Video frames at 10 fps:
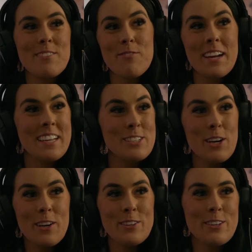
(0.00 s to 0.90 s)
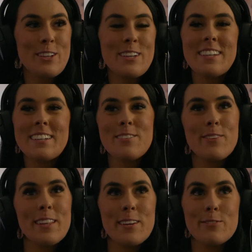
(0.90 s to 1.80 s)
my childhood and in
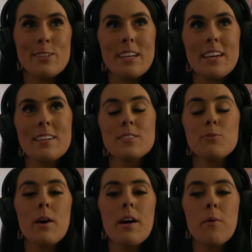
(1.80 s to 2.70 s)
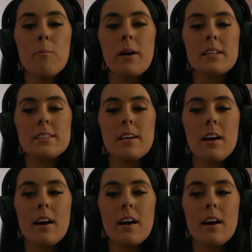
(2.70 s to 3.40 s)
my life today as well, but